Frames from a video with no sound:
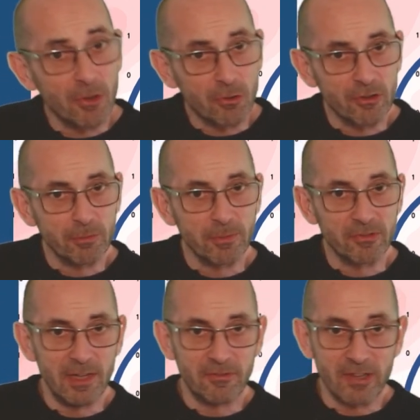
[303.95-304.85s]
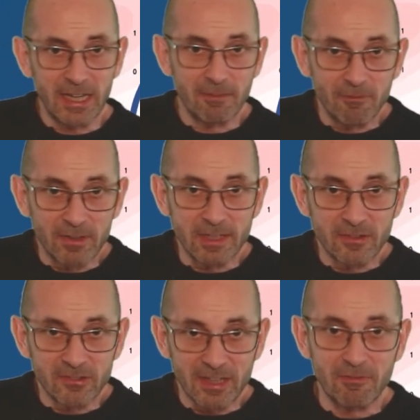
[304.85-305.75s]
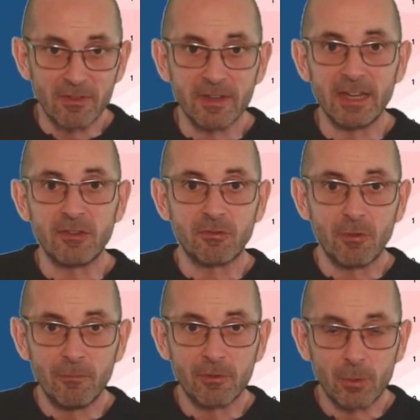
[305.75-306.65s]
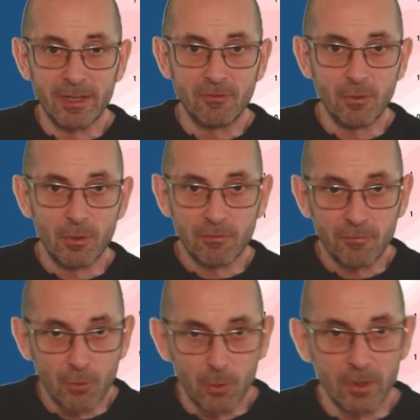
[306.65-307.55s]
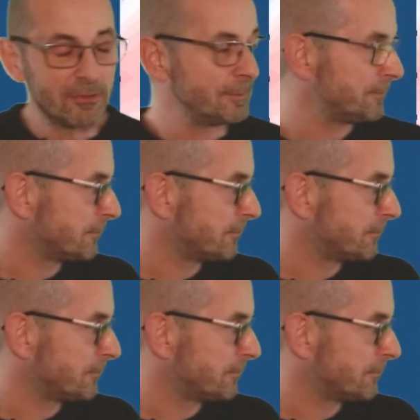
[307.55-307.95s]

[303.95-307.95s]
so Christmas Eve, taking the 7 days from the 24th forwards.